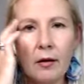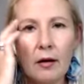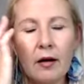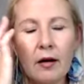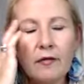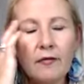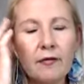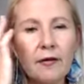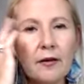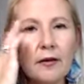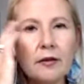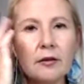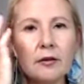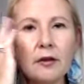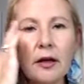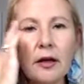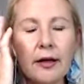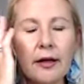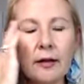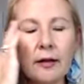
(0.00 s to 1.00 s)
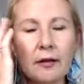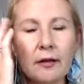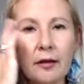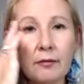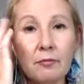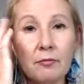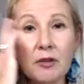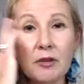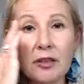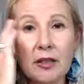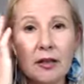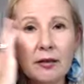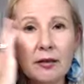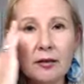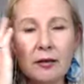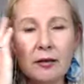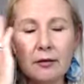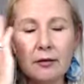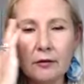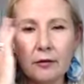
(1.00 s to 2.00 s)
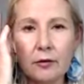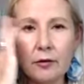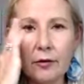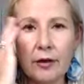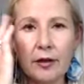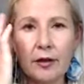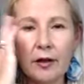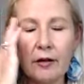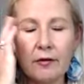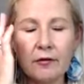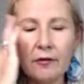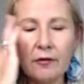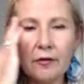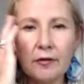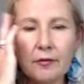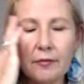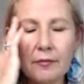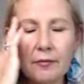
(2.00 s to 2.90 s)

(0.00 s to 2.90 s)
I feel like I'm just not enough.